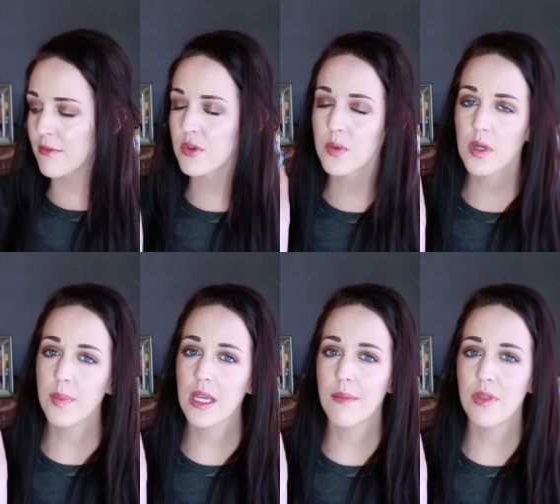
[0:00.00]
I really
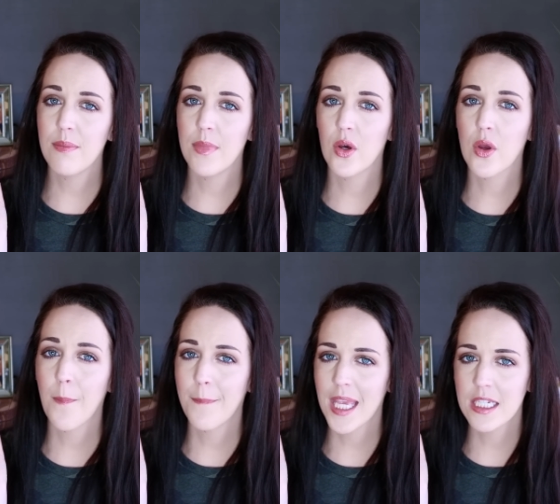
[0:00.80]
want to pick up the
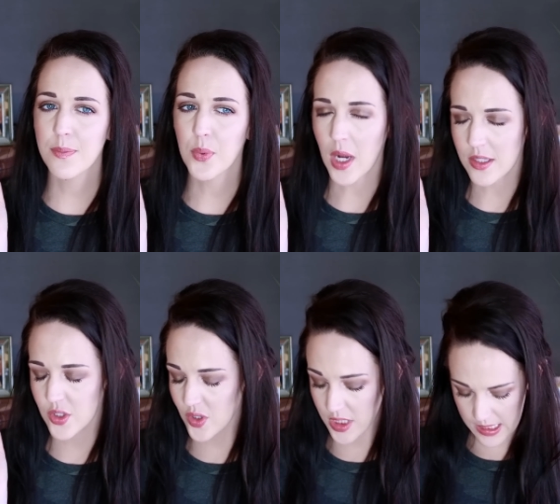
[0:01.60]
Milk Baked
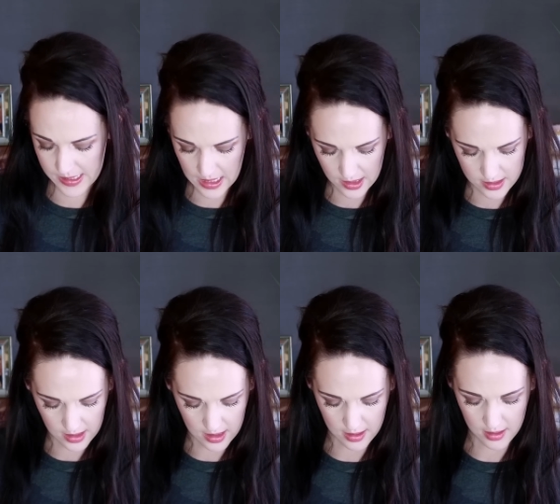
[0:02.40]
Bronzer Stick
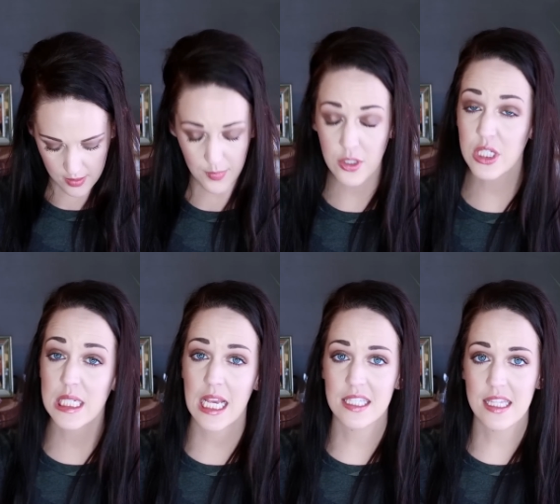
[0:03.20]
um, to
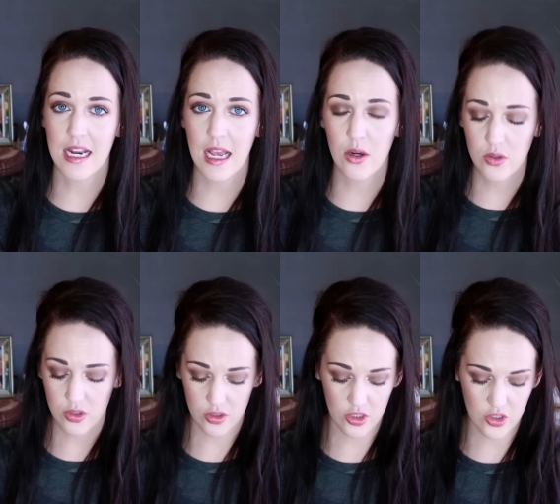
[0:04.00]
test that out
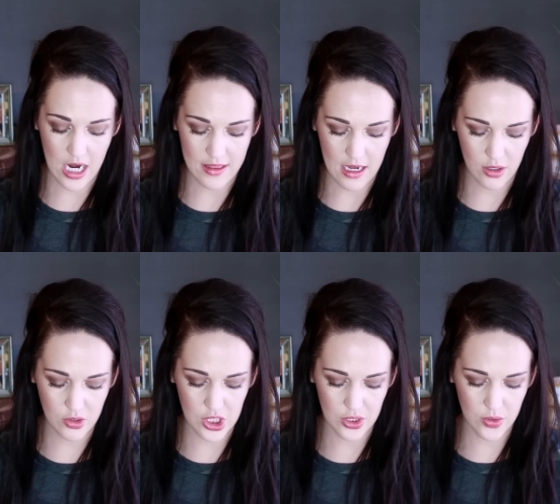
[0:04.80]
or to try that
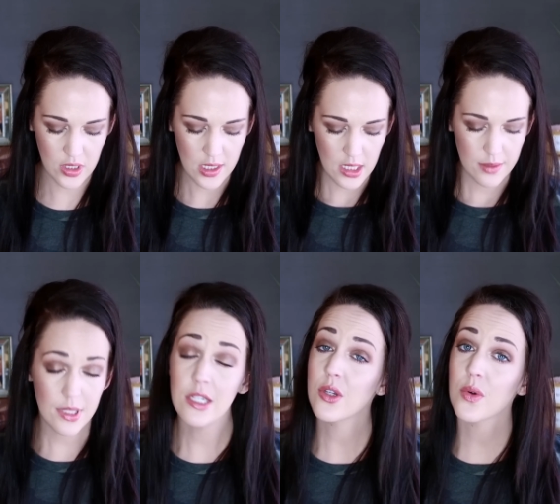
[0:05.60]
out too,
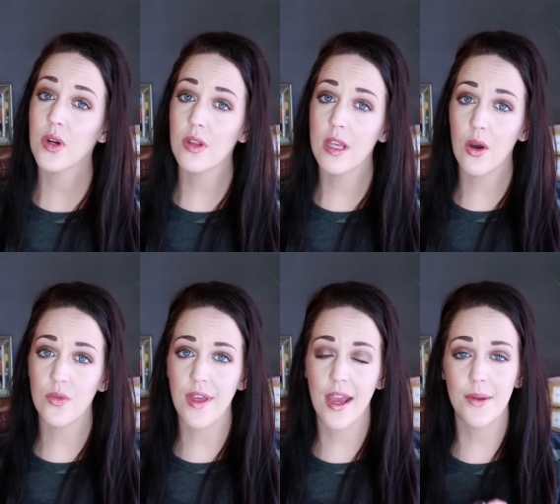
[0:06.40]
but I don't currently
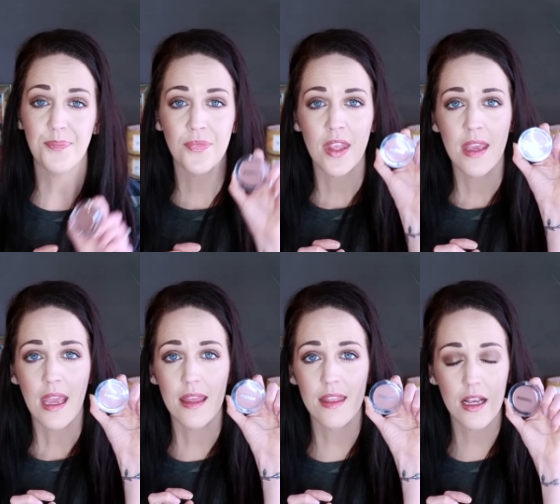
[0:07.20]
own that.
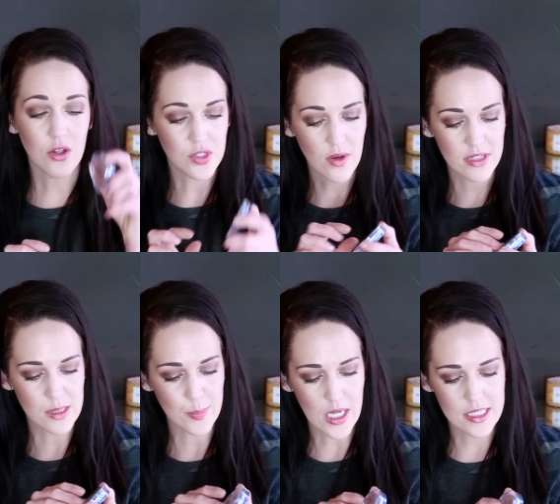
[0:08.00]
And then I also have
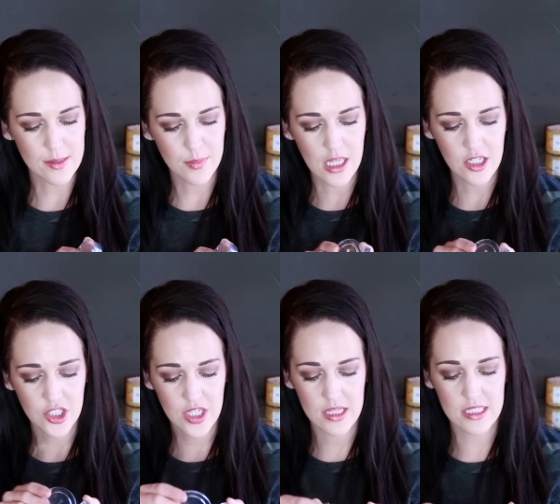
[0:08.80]
this Buxom
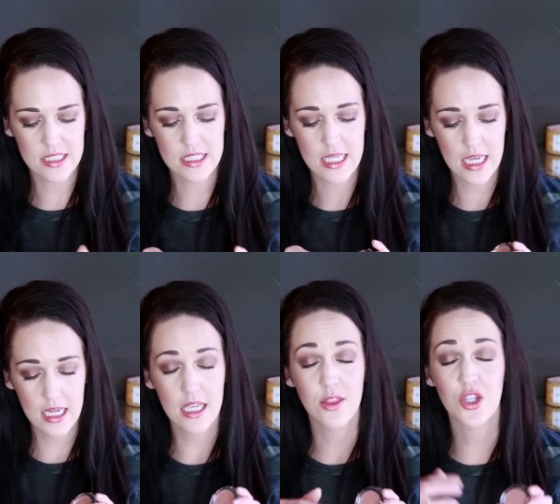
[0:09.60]
blush in
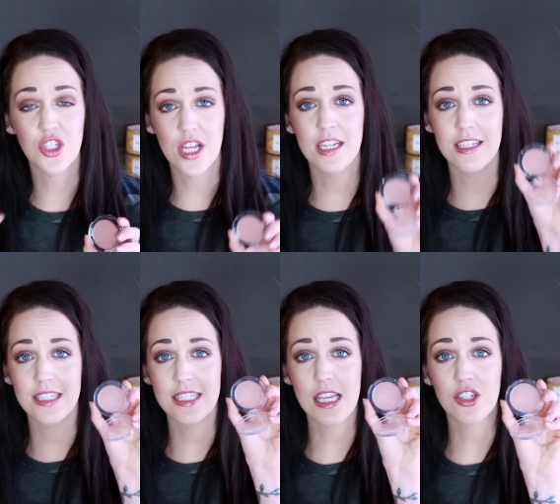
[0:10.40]
the, in the shade
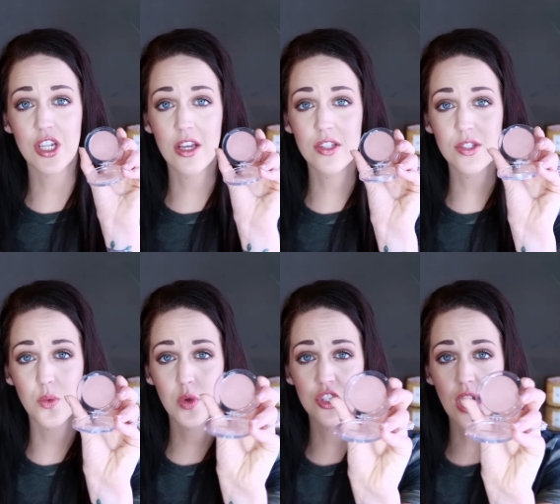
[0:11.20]
Seychelles,
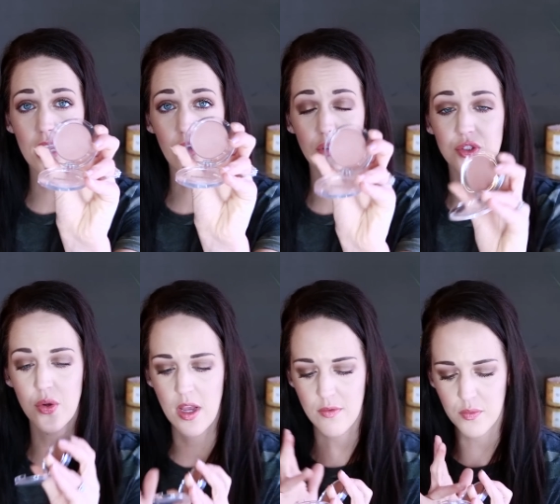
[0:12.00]
which I
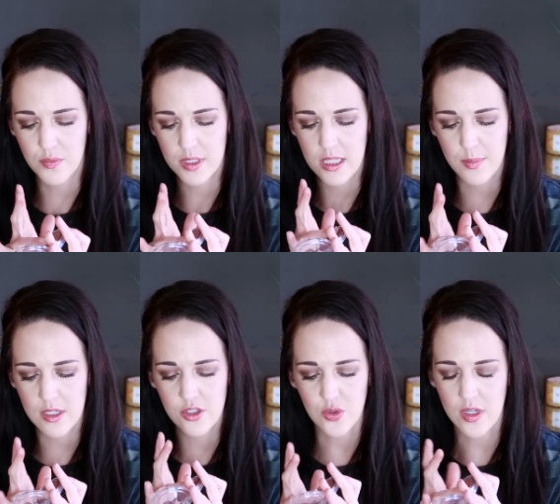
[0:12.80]
also have really
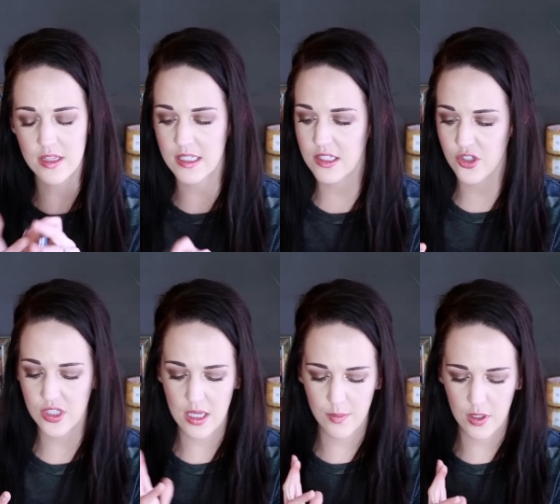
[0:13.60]
been enjoying. This is
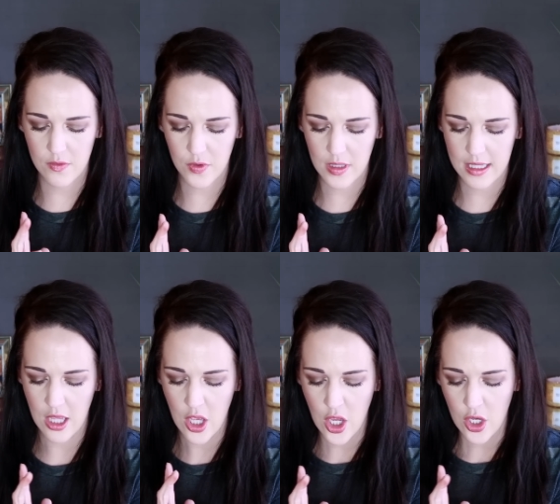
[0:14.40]
just a beautiful like